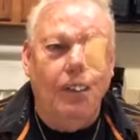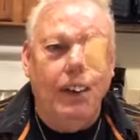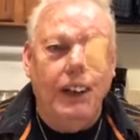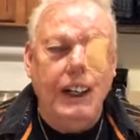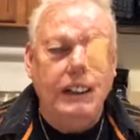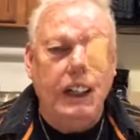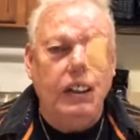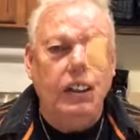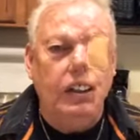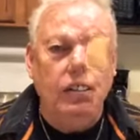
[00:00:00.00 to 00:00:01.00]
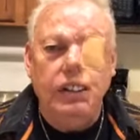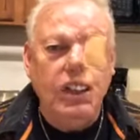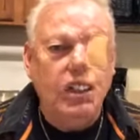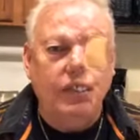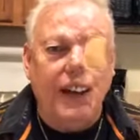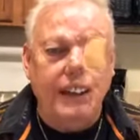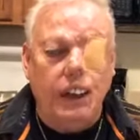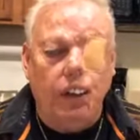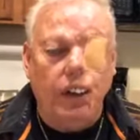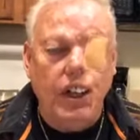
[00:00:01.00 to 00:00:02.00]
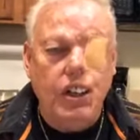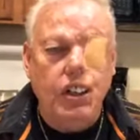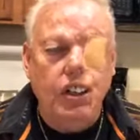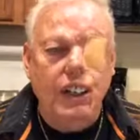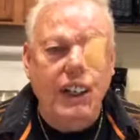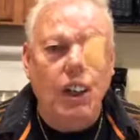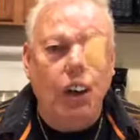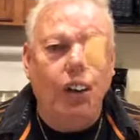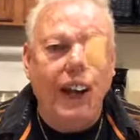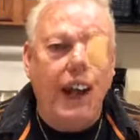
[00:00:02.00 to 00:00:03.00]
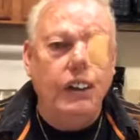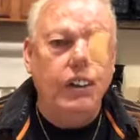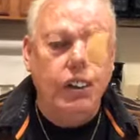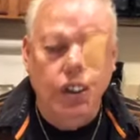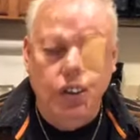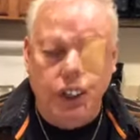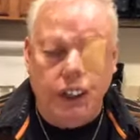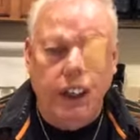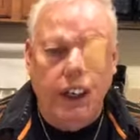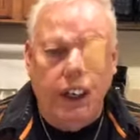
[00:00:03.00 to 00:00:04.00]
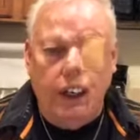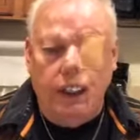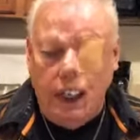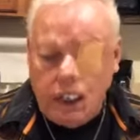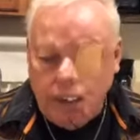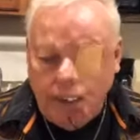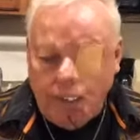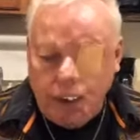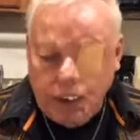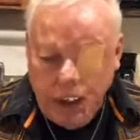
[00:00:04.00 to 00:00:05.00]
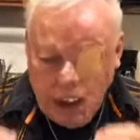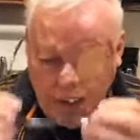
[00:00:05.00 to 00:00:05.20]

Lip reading: Well, he said, you don't need your faith increased. You need to learn how to use it. And that's the purpose of these